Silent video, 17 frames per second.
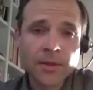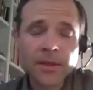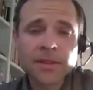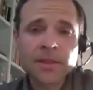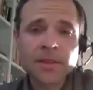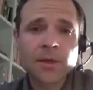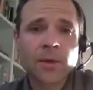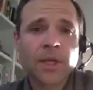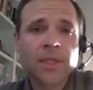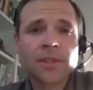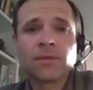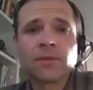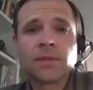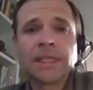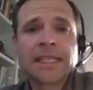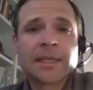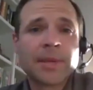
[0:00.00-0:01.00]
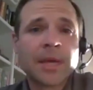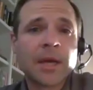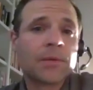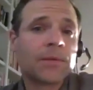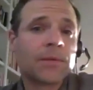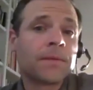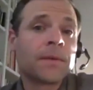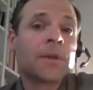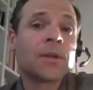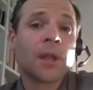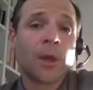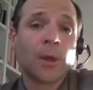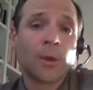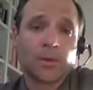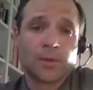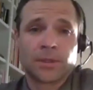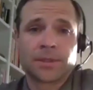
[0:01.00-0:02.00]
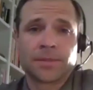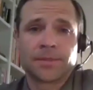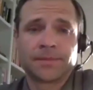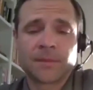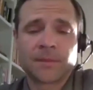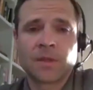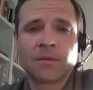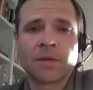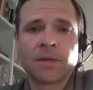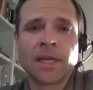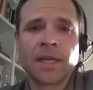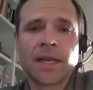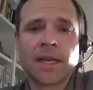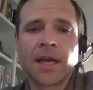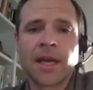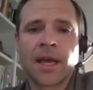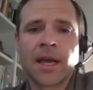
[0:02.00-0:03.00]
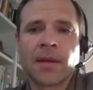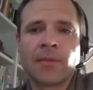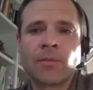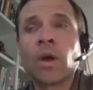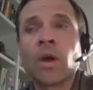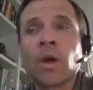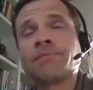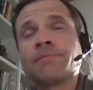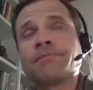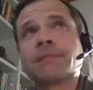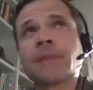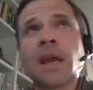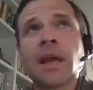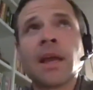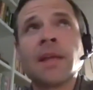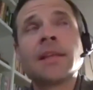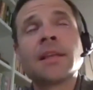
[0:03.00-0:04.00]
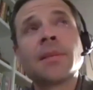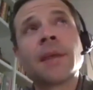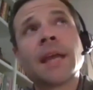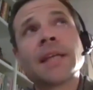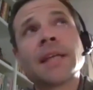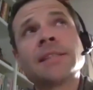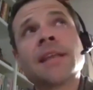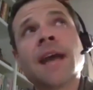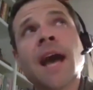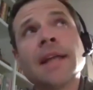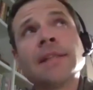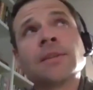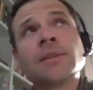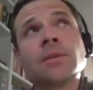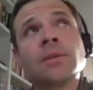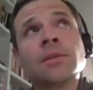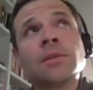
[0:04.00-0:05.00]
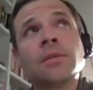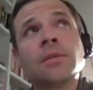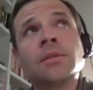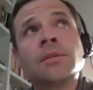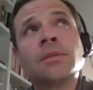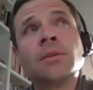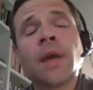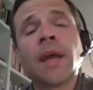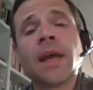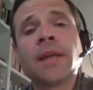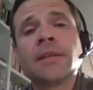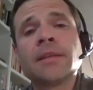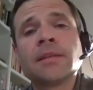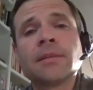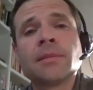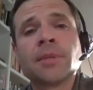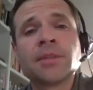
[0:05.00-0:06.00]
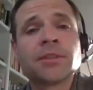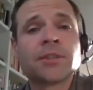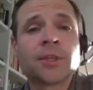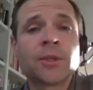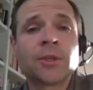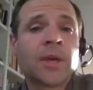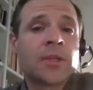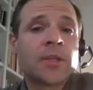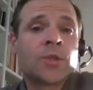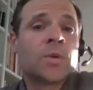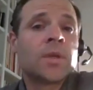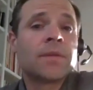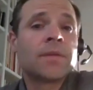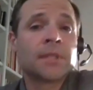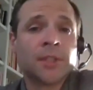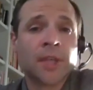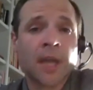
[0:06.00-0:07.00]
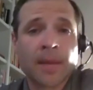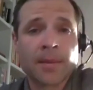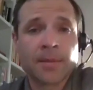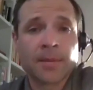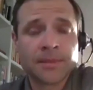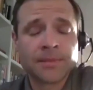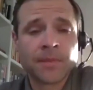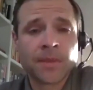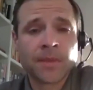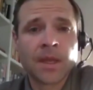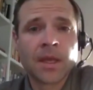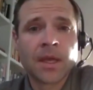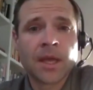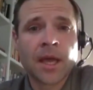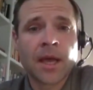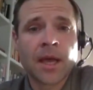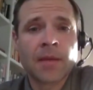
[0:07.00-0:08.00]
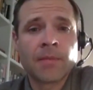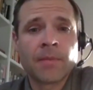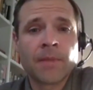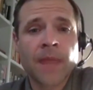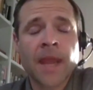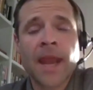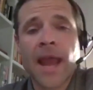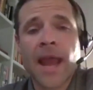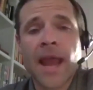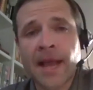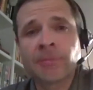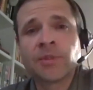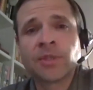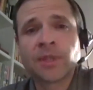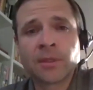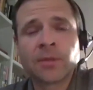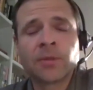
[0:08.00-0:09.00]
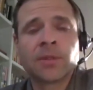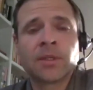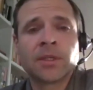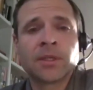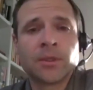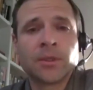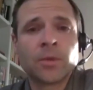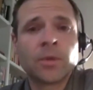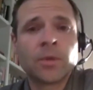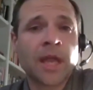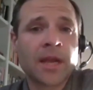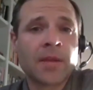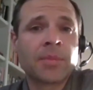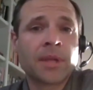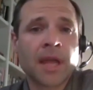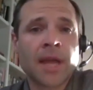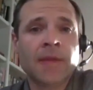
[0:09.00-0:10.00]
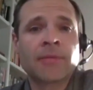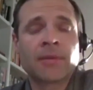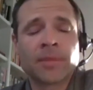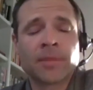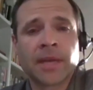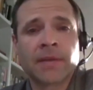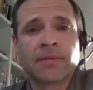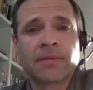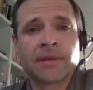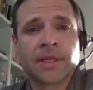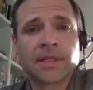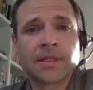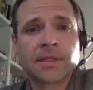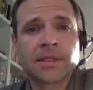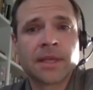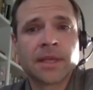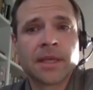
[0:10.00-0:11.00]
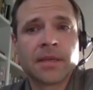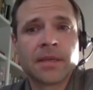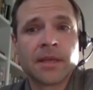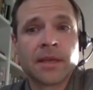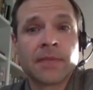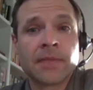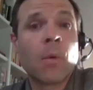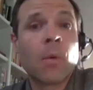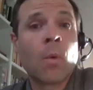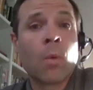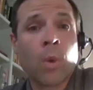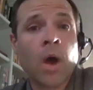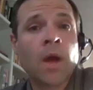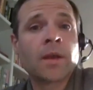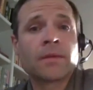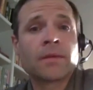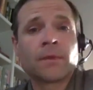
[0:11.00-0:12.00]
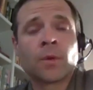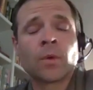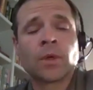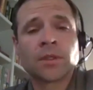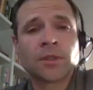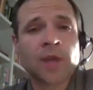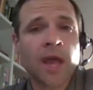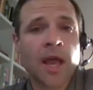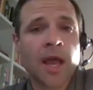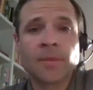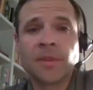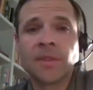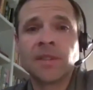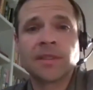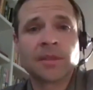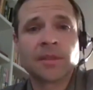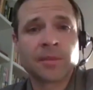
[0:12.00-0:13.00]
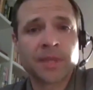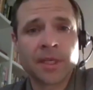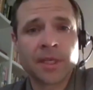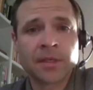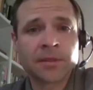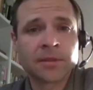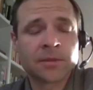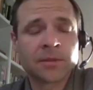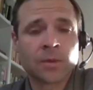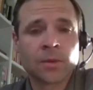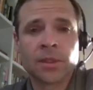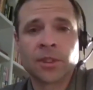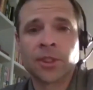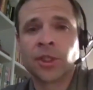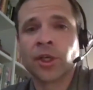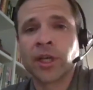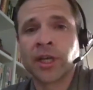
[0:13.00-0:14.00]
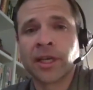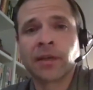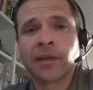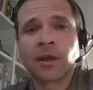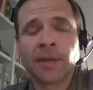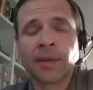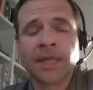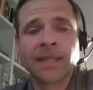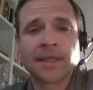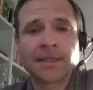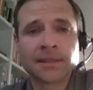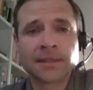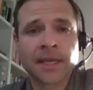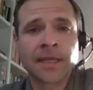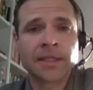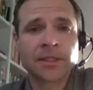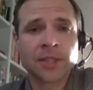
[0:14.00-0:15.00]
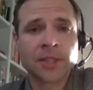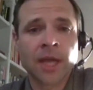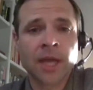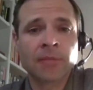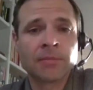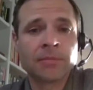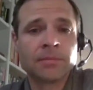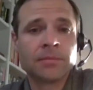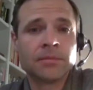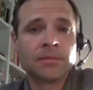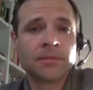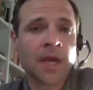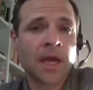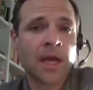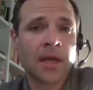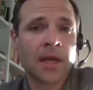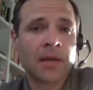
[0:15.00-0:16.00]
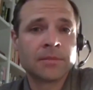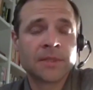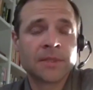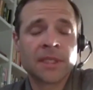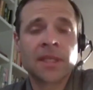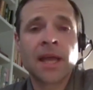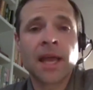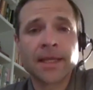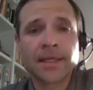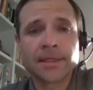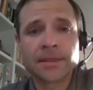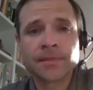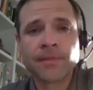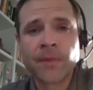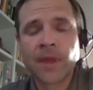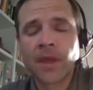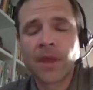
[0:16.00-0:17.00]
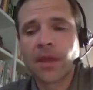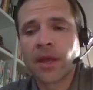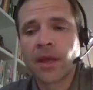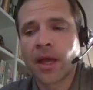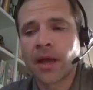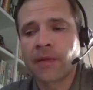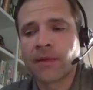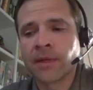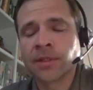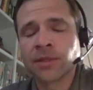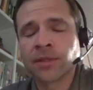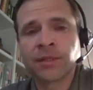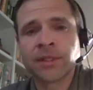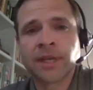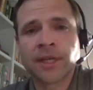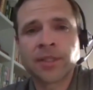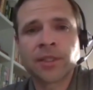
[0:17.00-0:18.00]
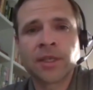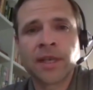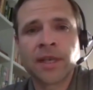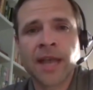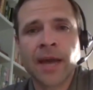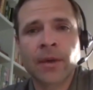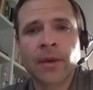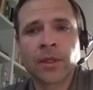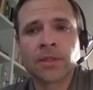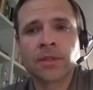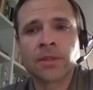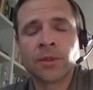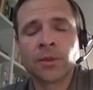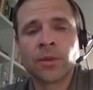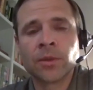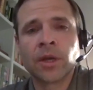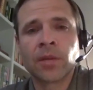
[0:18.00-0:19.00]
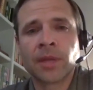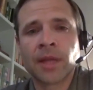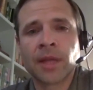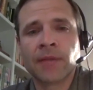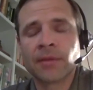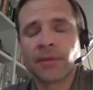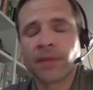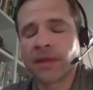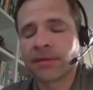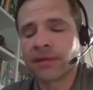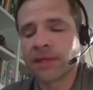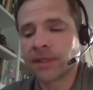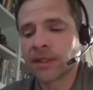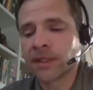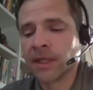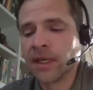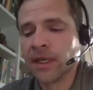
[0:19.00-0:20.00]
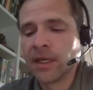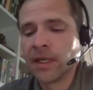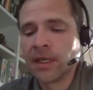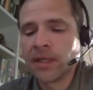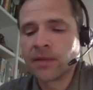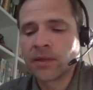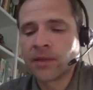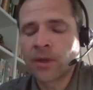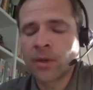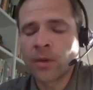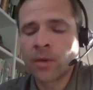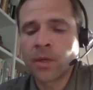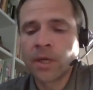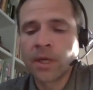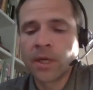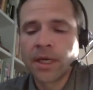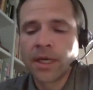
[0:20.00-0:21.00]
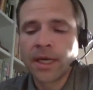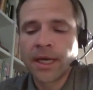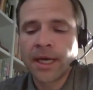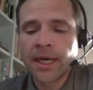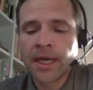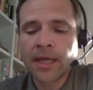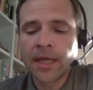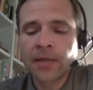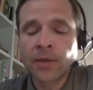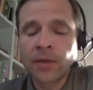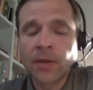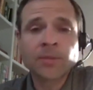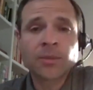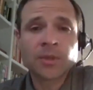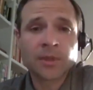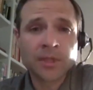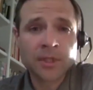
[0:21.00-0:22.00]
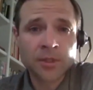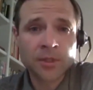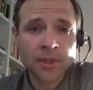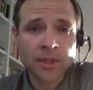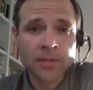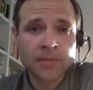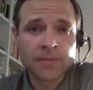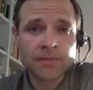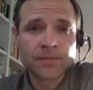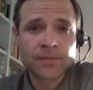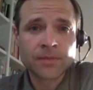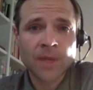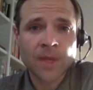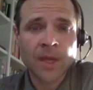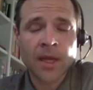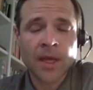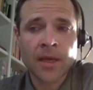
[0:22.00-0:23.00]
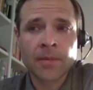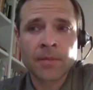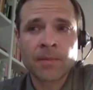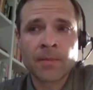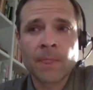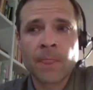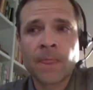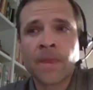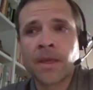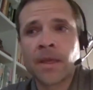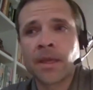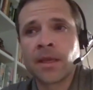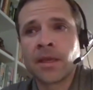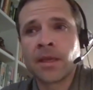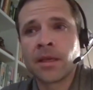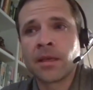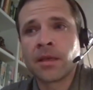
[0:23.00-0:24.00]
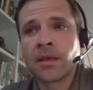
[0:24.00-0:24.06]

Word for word: is a question really about furloughs, right? Um, well, I, I, take it back. It's not. So you had, Patricia, you had two different jobs. Um, and absolutely, you can apply for benefits if one of your jobs disappears or your income at that second job uh, declines. Uh, if there's a reduction in hours, you can apply for benefits. So uh, you absolutely should. Um, the